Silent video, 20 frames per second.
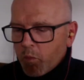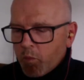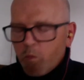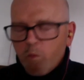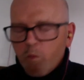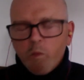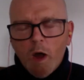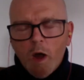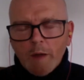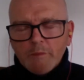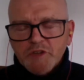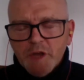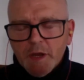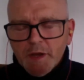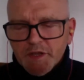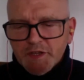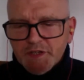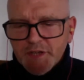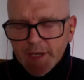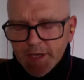what I'm trying
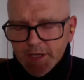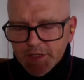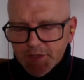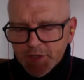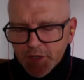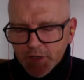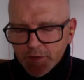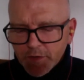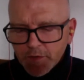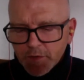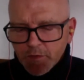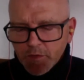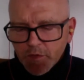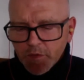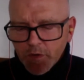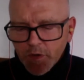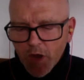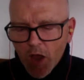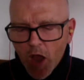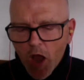to say is that
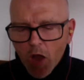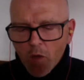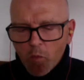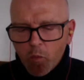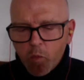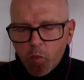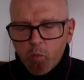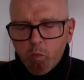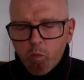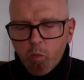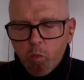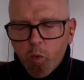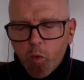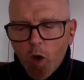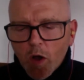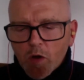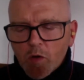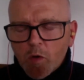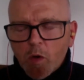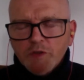
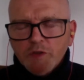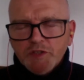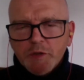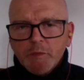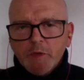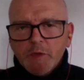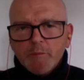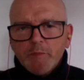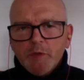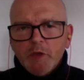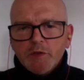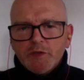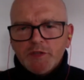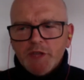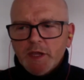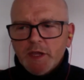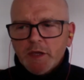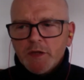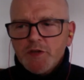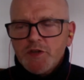what quantum
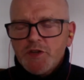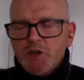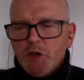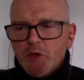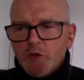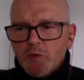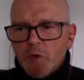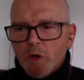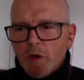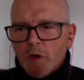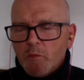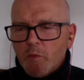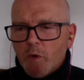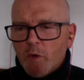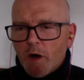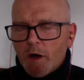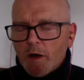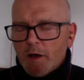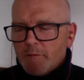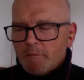computing can do and
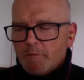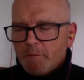what